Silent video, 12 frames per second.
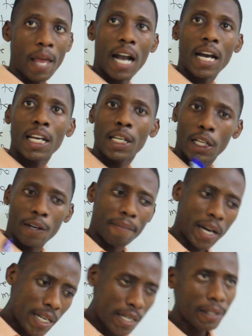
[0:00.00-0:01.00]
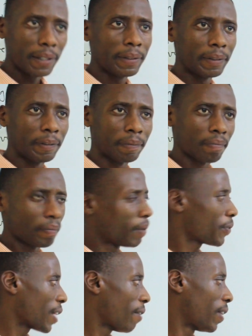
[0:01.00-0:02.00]
I got a lot of money.
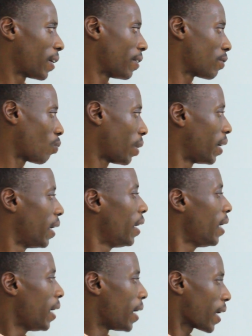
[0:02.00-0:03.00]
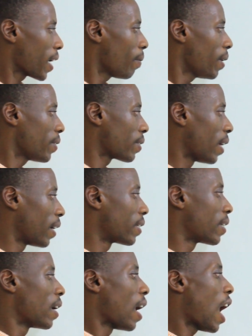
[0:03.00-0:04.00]
Stuff like this one. Another one is like
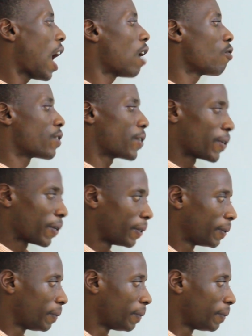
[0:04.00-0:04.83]
outer.